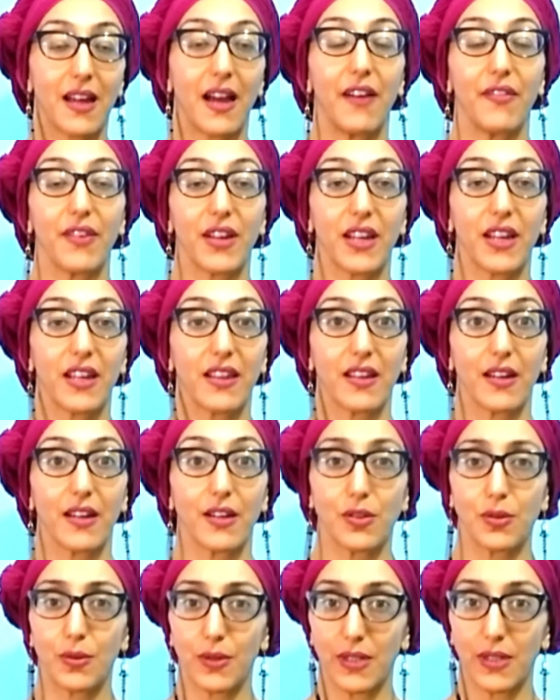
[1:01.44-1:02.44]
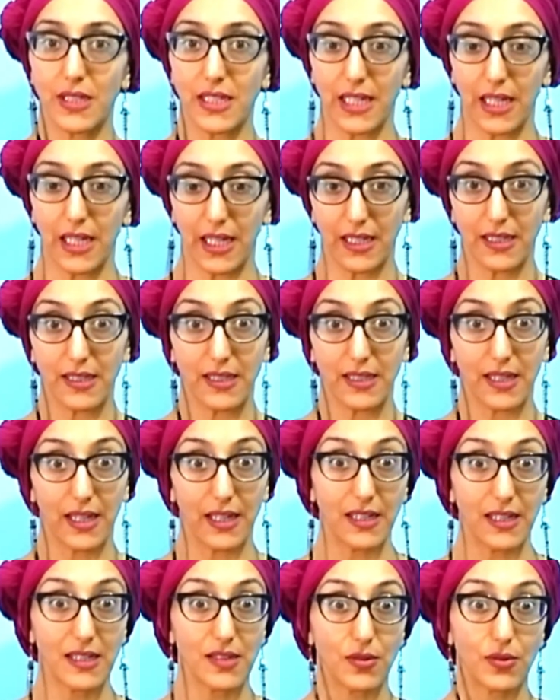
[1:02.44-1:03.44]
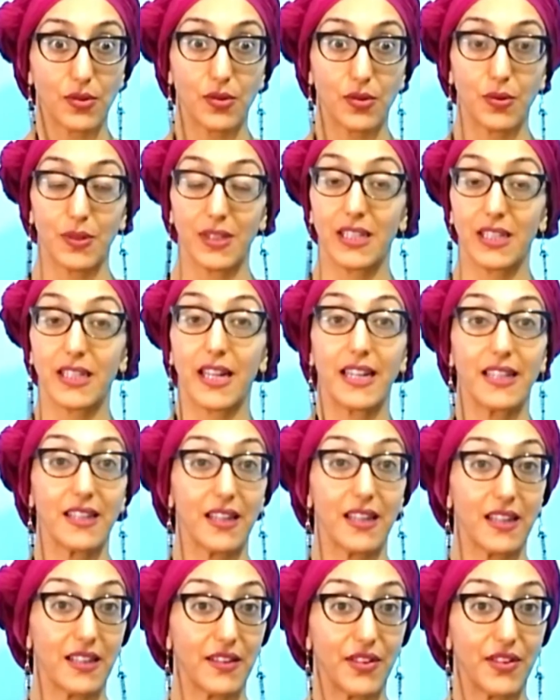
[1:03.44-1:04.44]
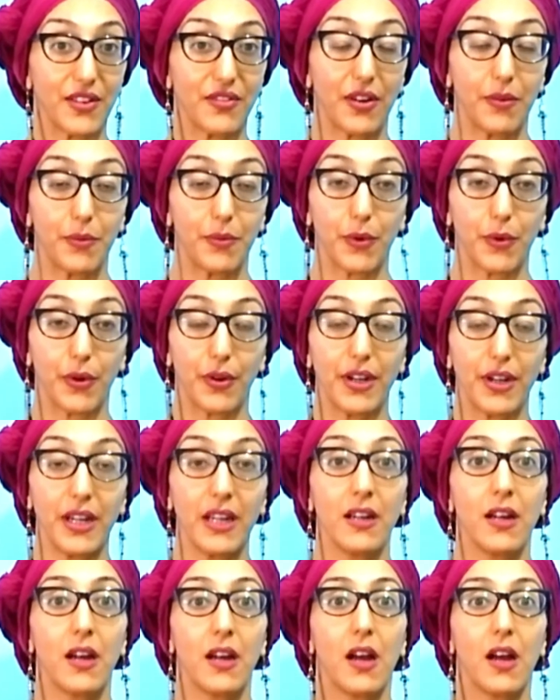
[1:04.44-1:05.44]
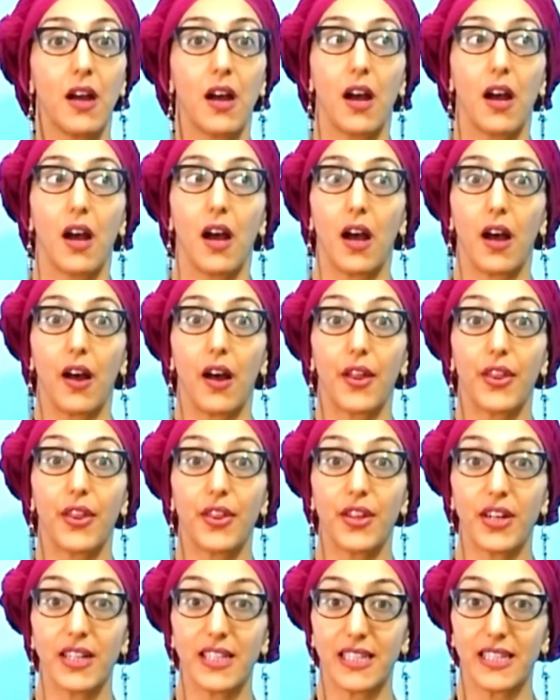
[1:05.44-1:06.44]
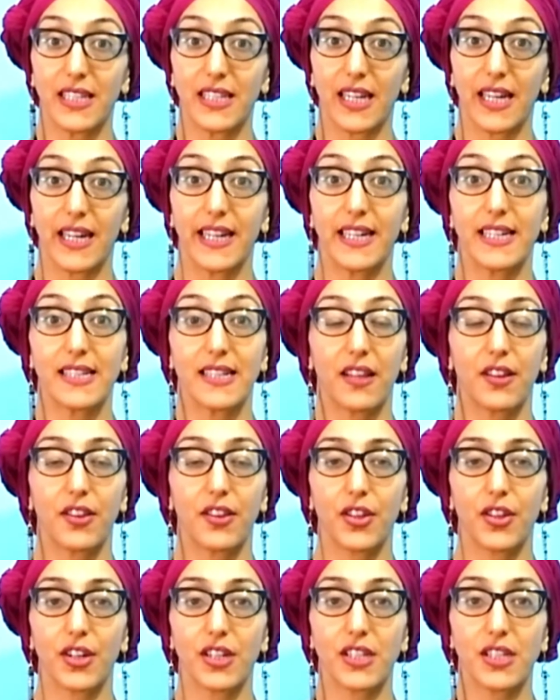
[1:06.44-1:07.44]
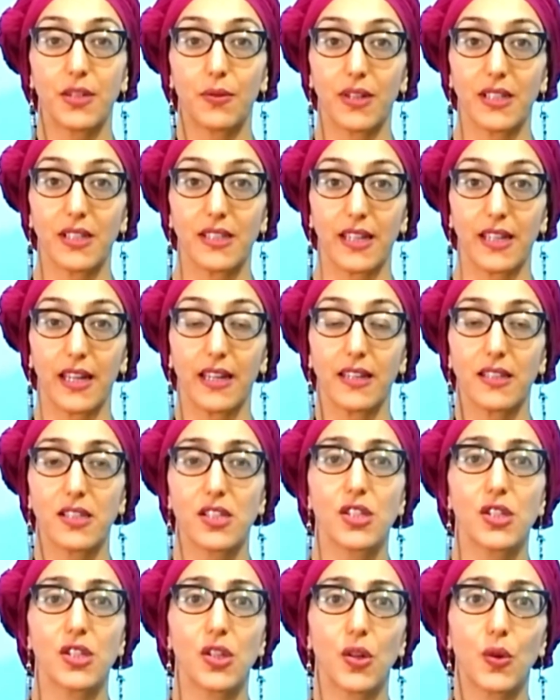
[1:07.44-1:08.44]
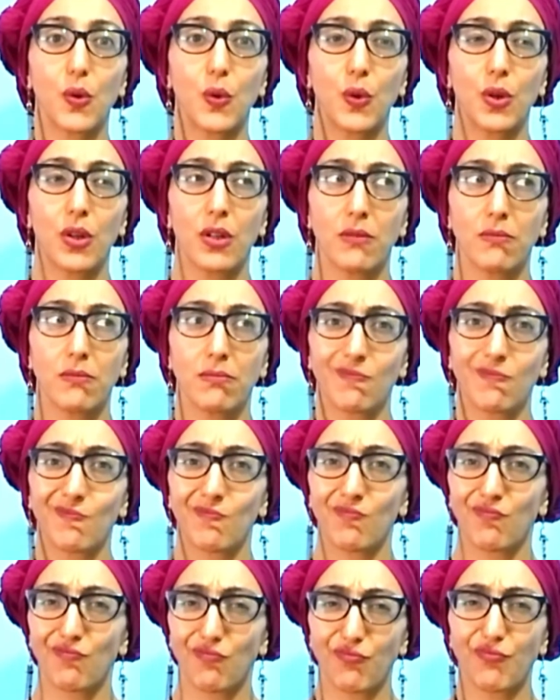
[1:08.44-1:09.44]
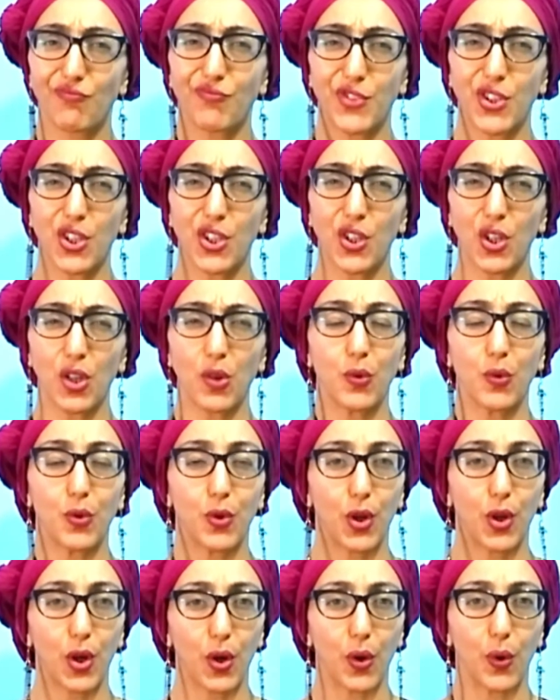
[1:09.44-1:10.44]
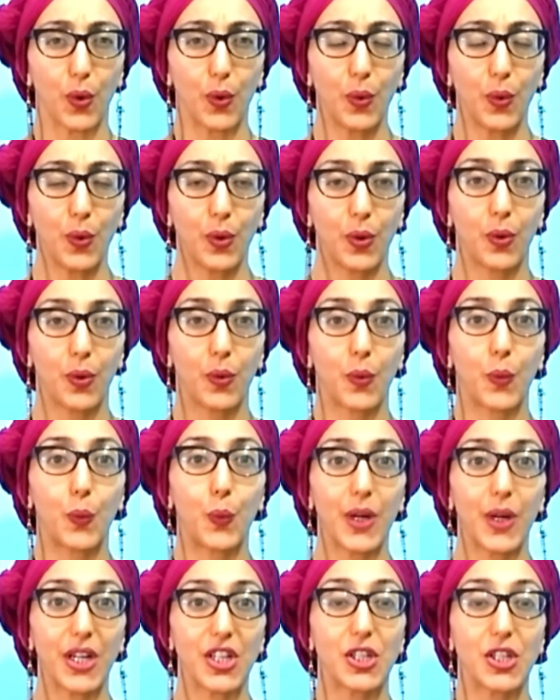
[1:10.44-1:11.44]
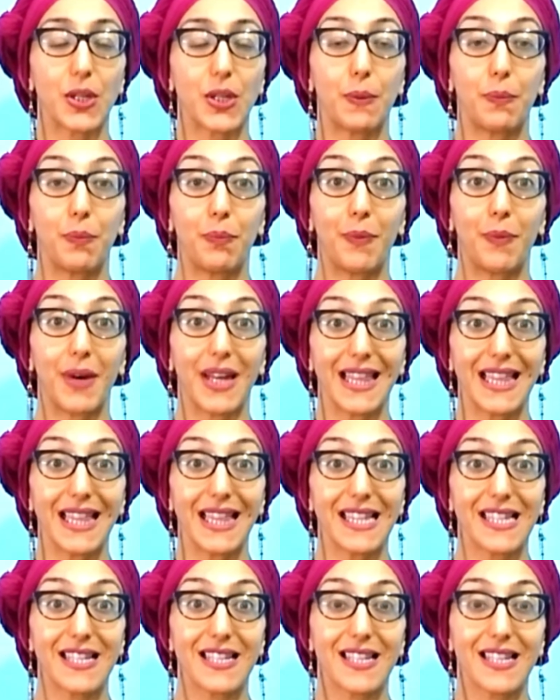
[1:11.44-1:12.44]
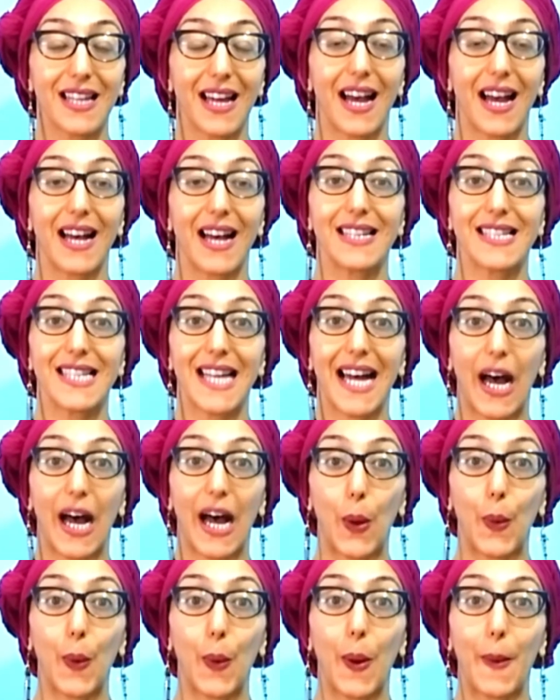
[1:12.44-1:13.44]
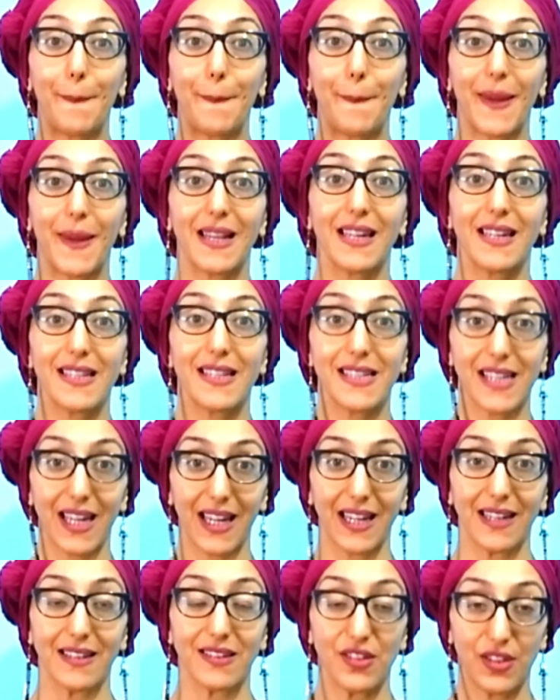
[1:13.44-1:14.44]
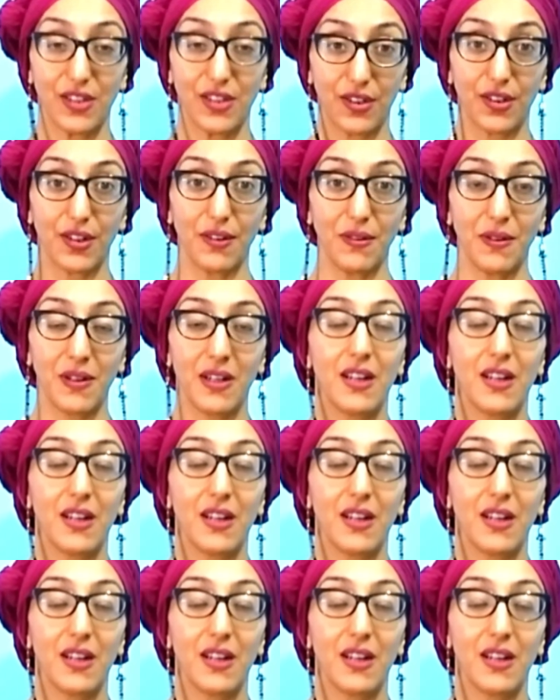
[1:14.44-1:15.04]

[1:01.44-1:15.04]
have either 28 days or 29 days if it's February, 30 days and 31 days. So do you know which month has how many days? Do you know?